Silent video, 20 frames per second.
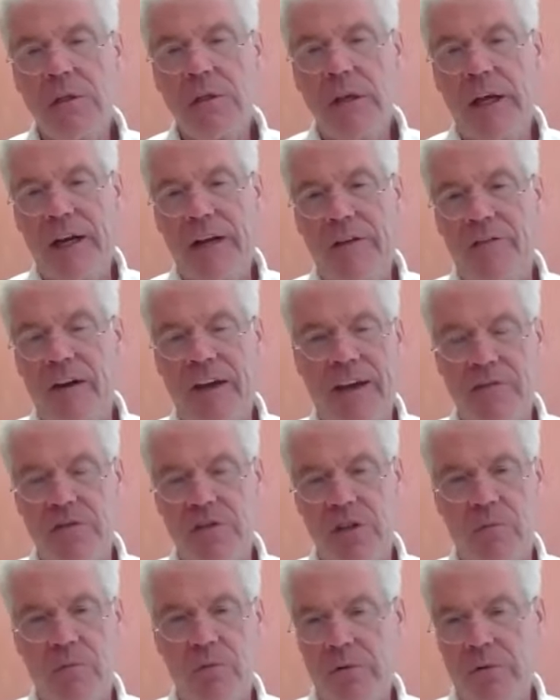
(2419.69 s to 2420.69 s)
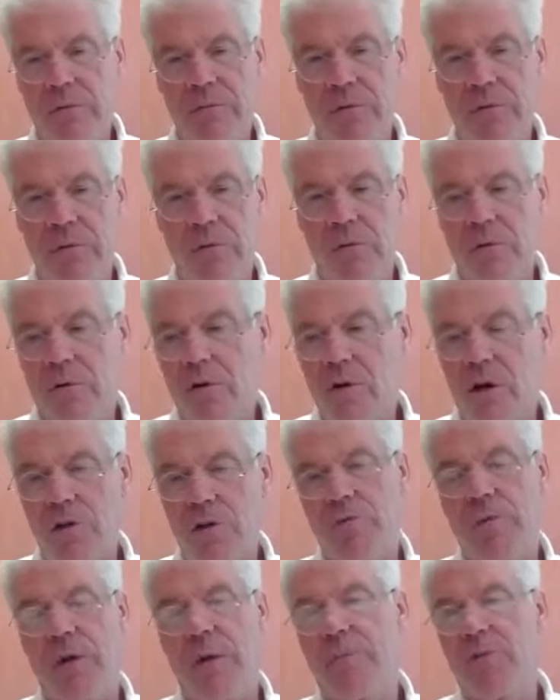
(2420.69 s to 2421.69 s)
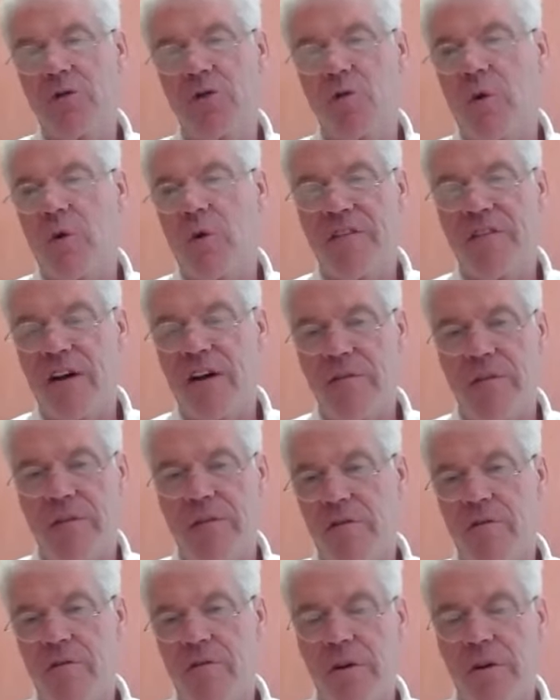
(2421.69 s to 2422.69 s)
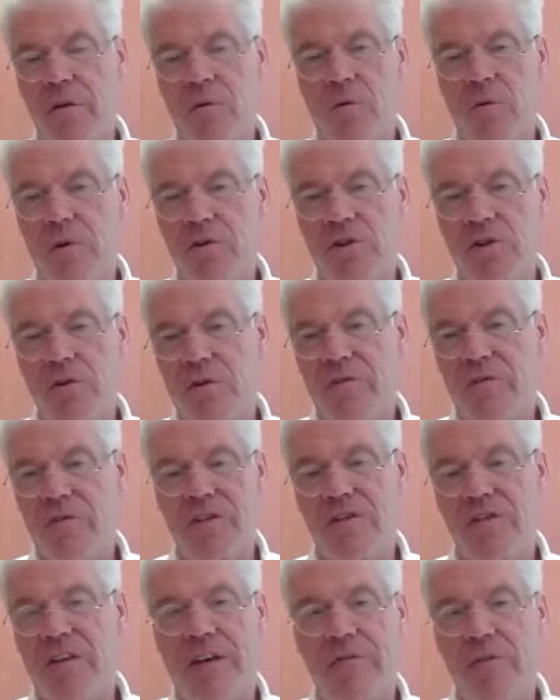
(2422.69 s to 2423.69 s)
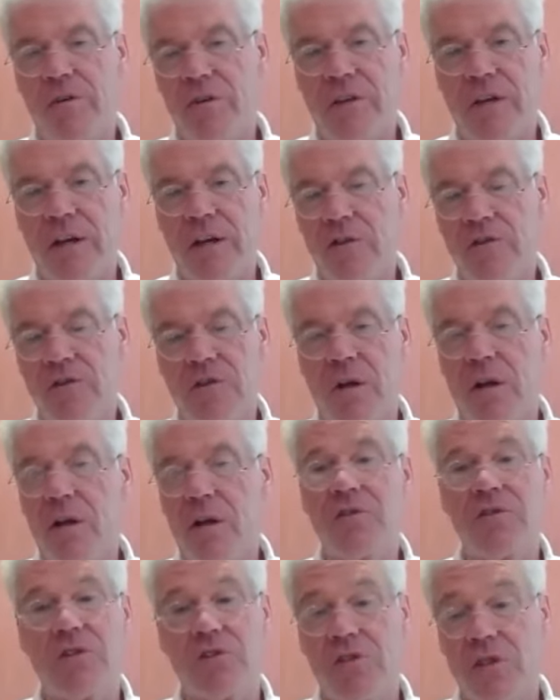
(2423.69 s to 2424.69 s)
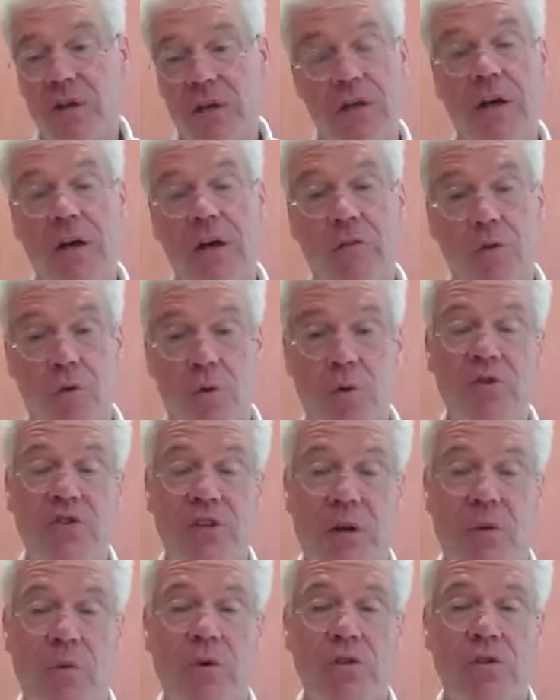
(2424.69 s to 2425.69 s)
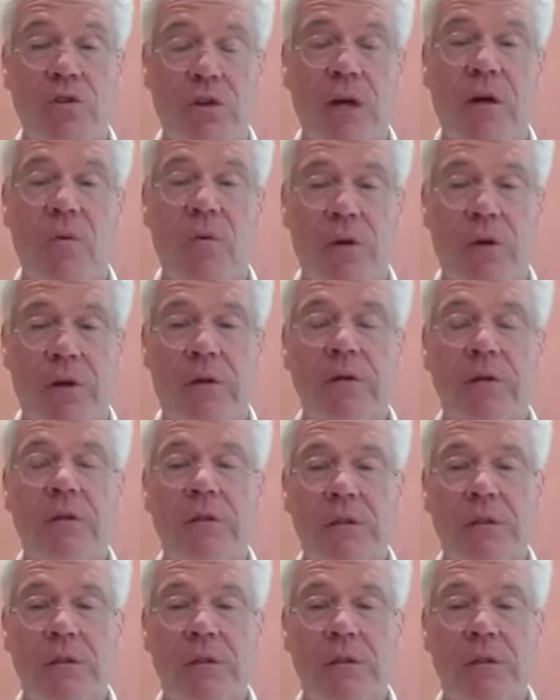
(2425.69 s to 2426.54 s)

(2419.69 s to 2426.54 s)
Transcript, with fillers: And if I have someone who calls me up who's 25 or 30 and wants to invest $500,000, it's like, of course I would, I want to